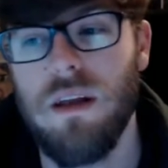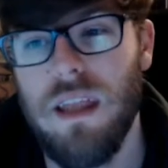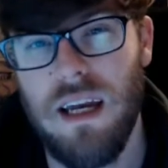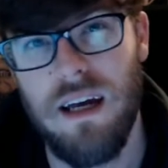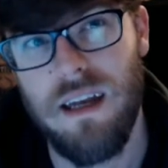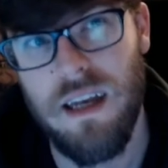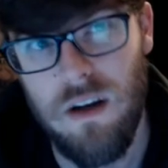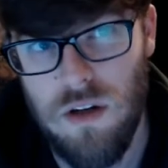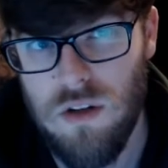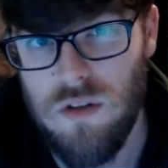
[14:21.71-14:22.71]
they cannot get
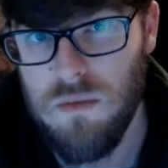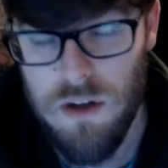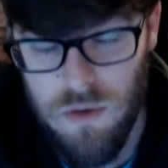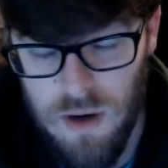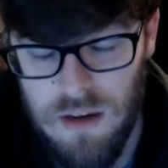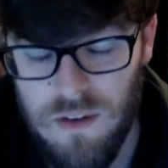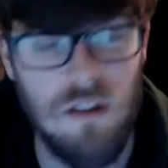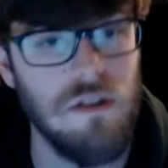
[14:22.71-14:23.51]
creatures from their graveyard.